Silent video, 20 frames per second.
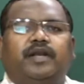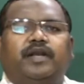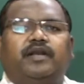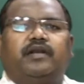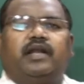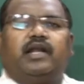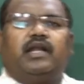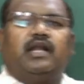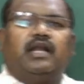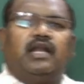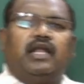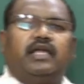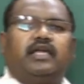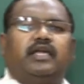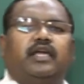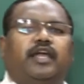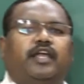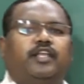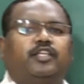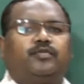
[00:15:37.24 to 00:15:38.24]
bitrate
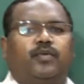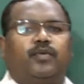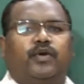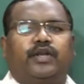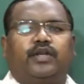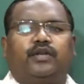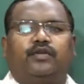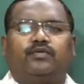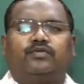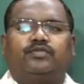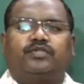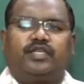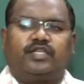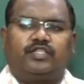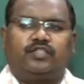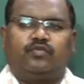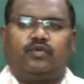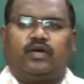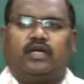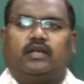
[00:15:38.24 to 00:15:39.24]
like
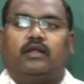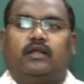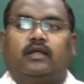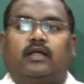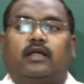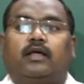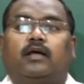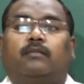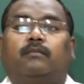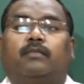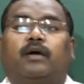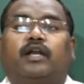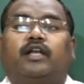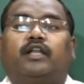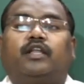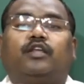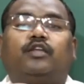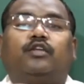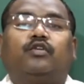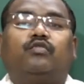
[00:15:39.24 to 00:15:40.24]
H.261,
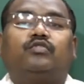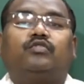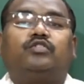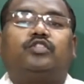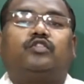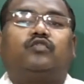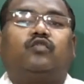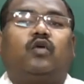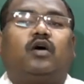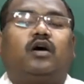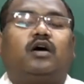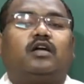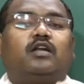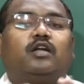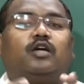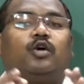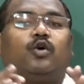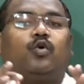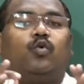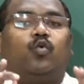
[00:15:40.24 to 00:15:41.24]
but used
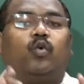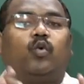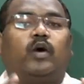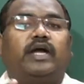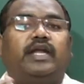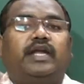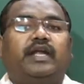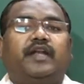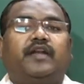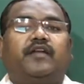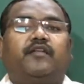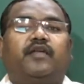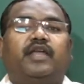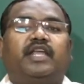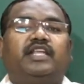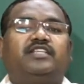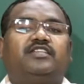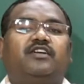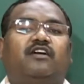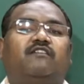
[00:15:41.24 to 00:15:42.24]
for wide
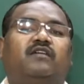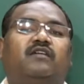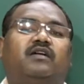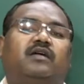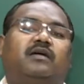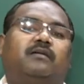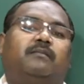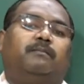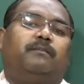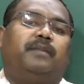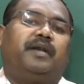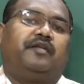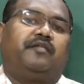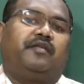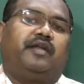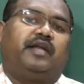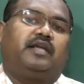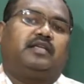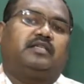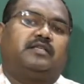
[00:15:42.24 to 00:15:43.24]
range of
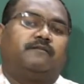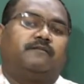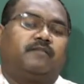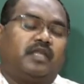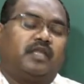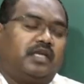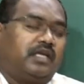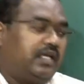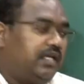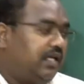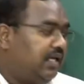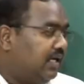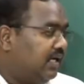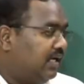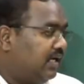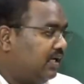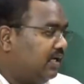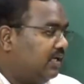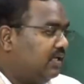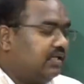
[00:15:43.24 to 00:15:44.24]
bitrates.
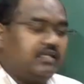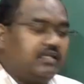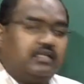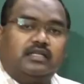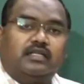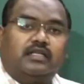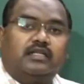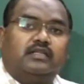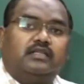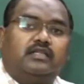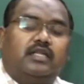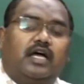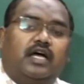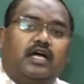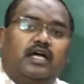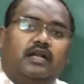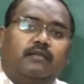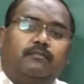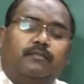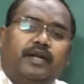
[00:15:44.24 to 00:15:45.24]
Here
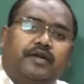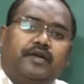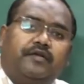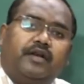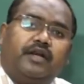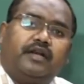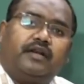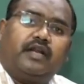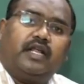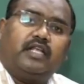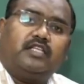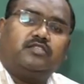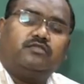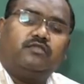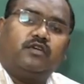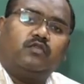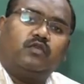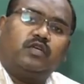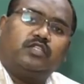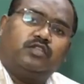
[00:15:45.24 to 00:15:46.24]
the bitrate
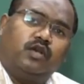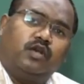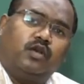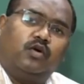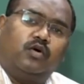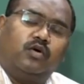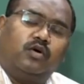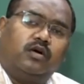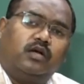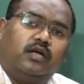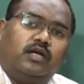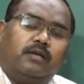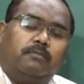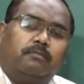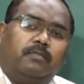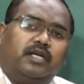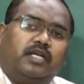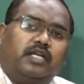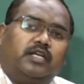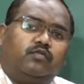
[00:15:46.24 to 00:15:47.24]
transfer was low,
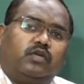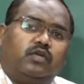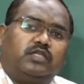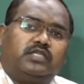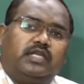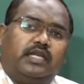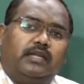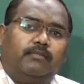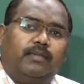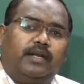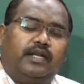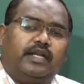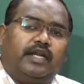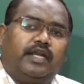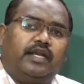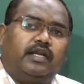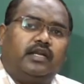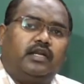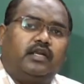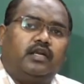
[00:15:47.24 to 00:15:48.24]
but it was
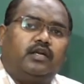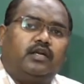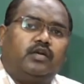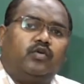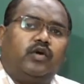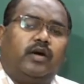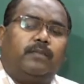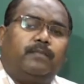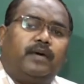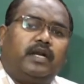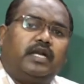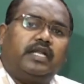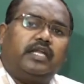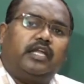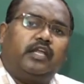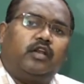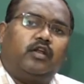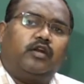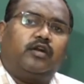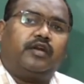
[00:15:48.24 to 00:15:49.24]
limited to a
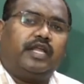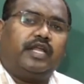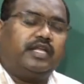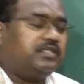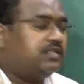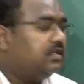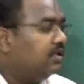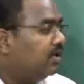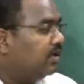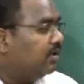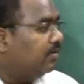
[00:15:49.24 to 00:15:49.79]
particular range.